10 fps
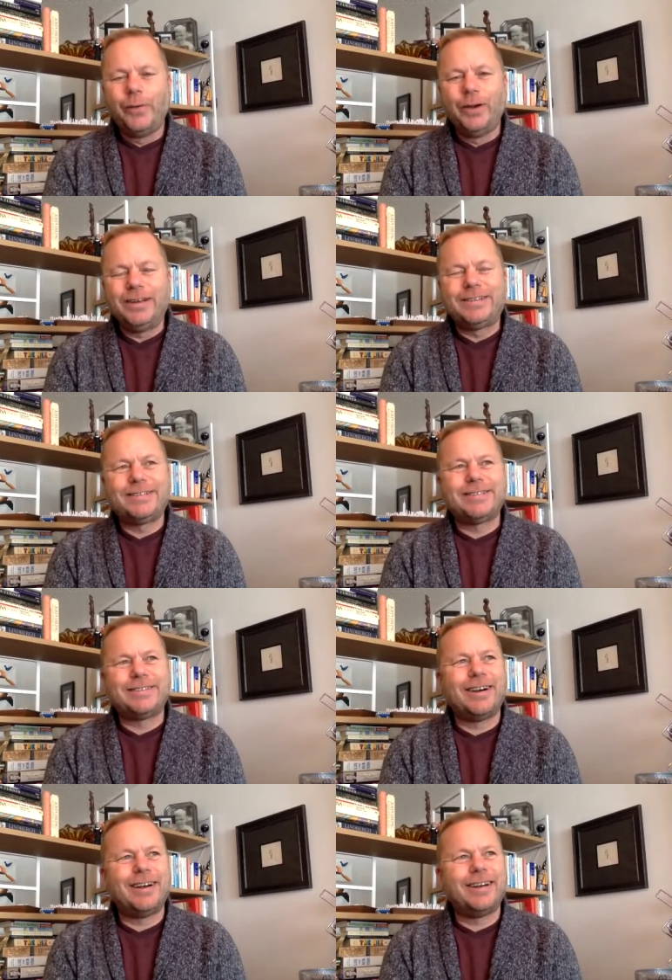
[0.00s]
we
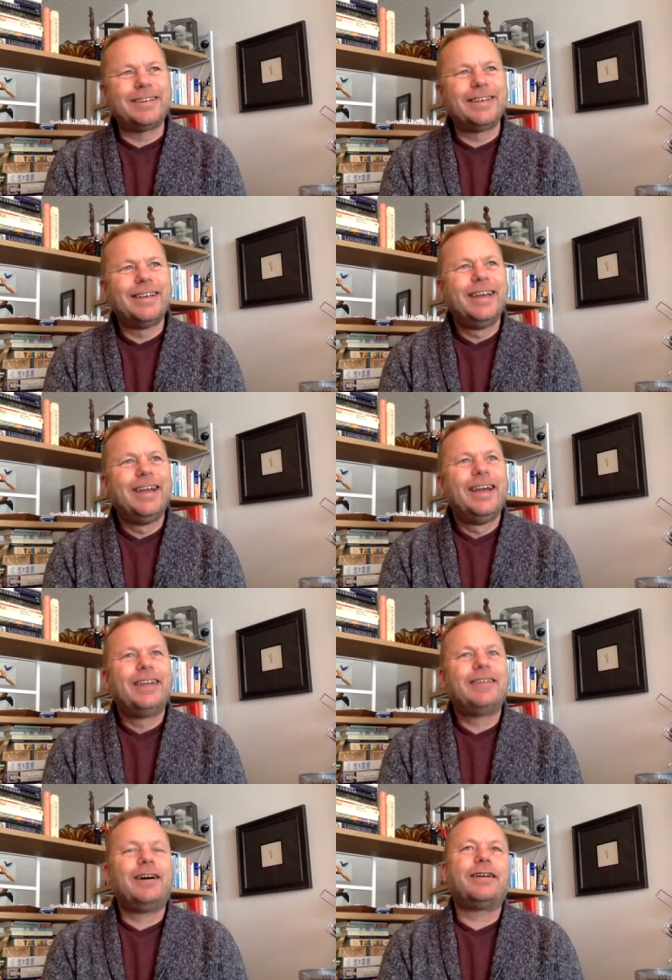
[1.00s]
start
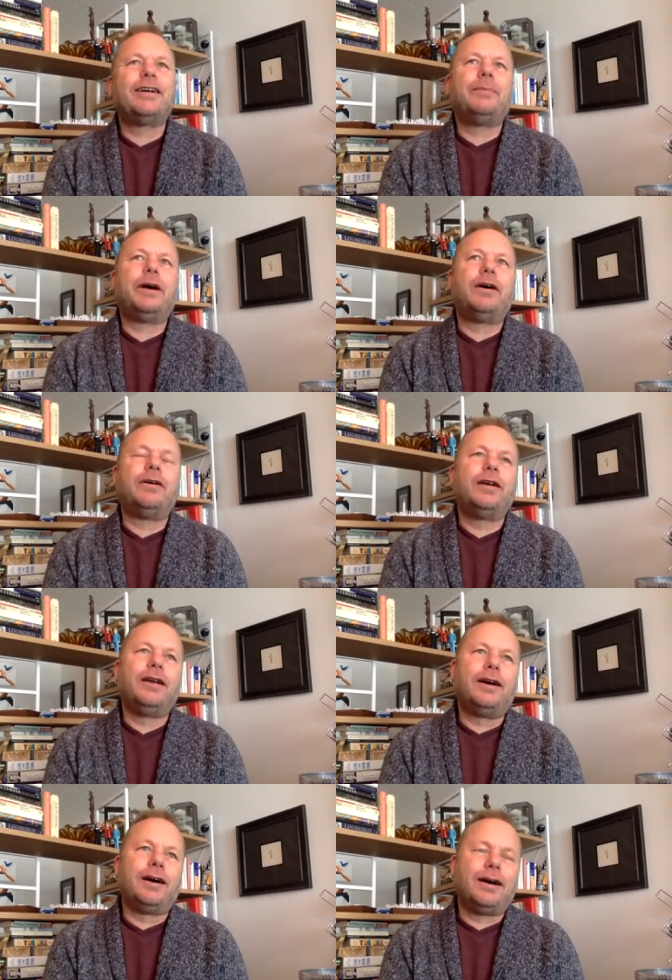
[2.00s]
talking about
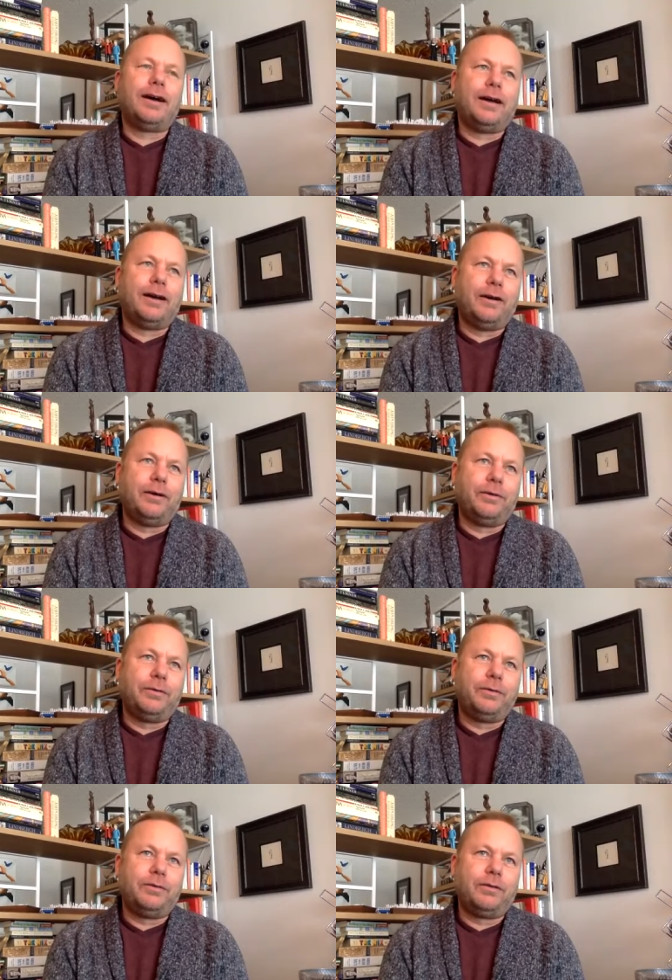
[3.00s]
uh, how
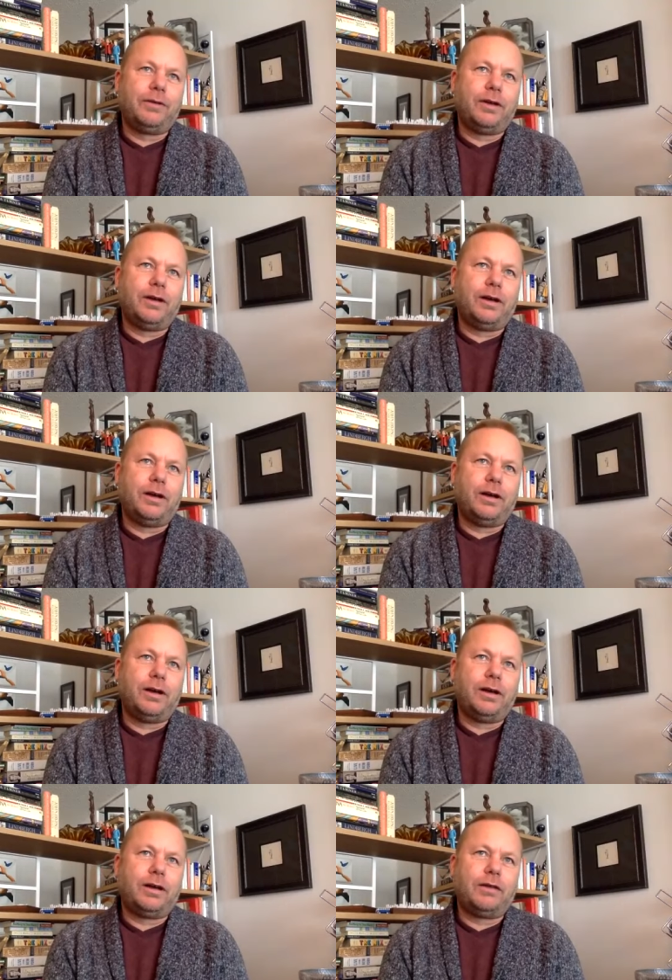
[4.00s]
uh,
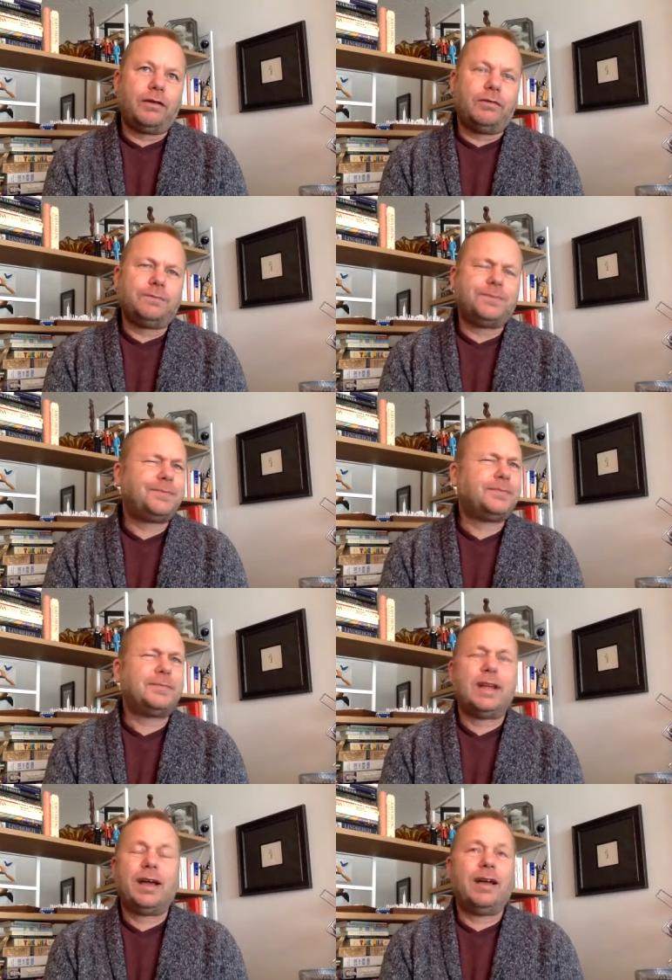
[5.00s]

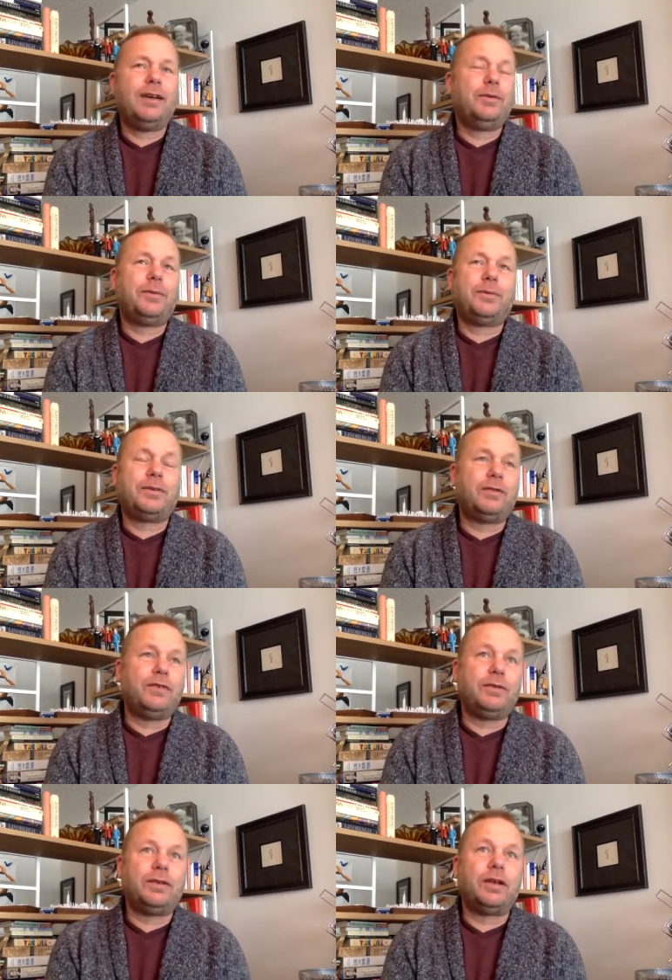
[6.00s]
it was just
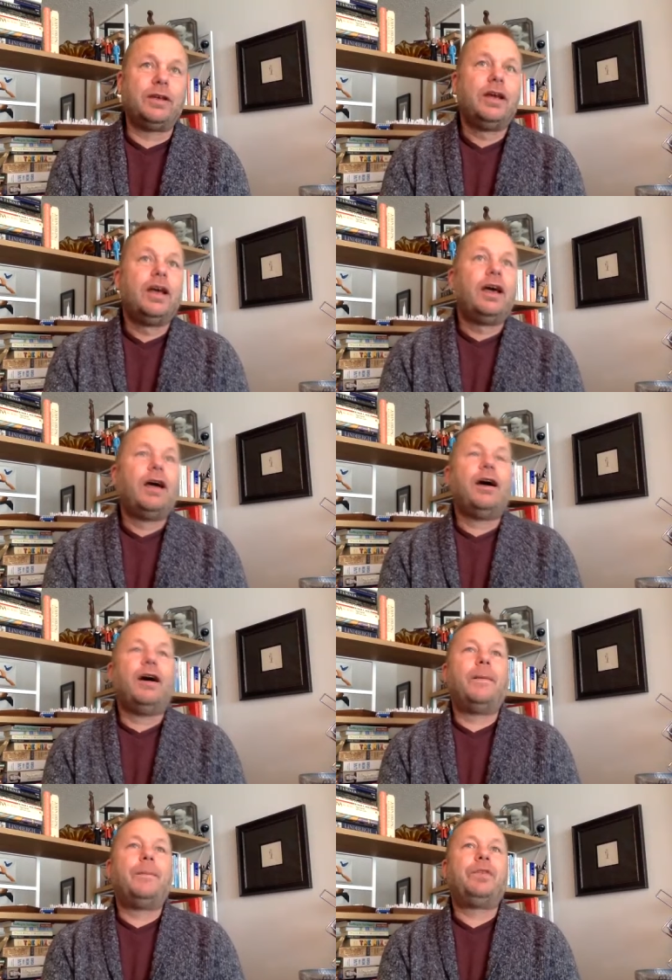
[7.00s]
confusing.
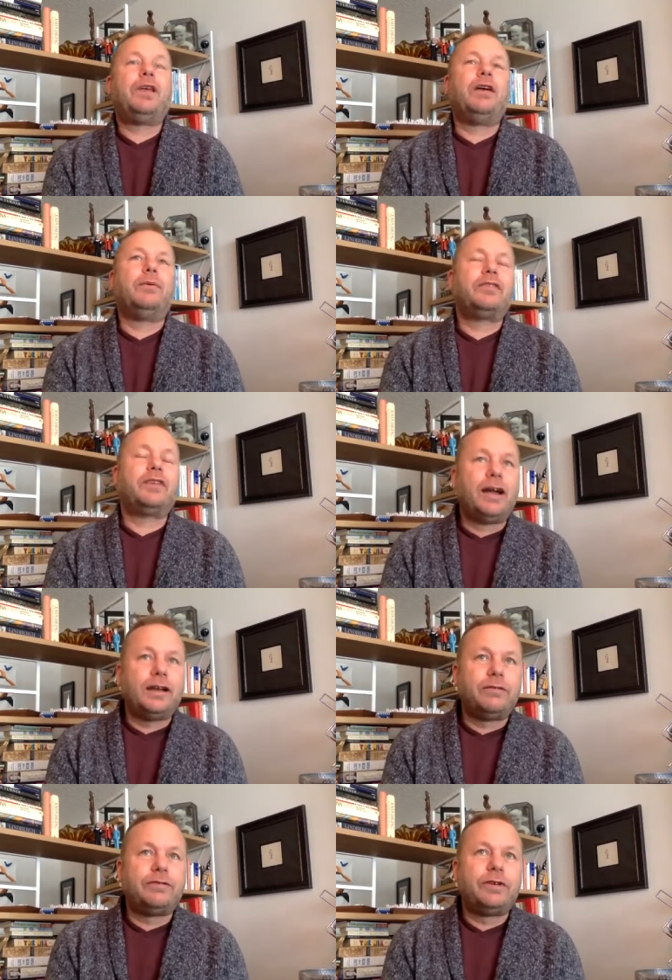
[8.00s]
Um, it was
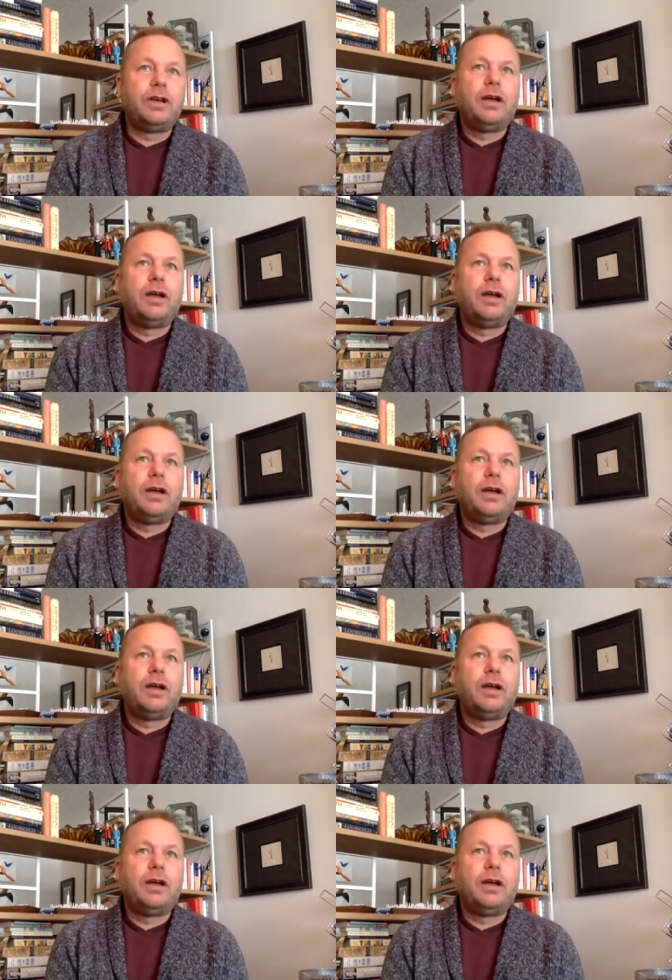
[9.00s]
kind of